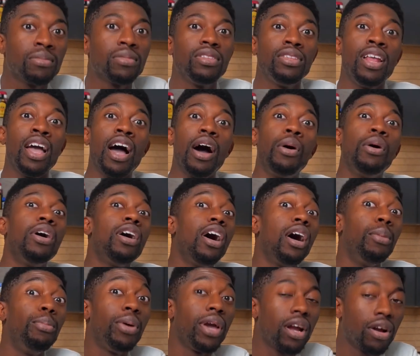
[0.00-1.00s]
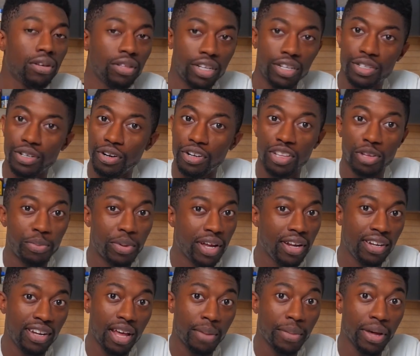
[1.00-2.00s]
Now, apparently during the
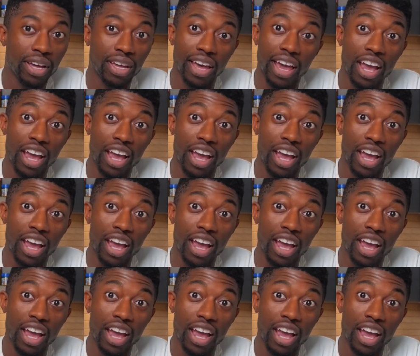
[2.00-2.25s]
pandemic,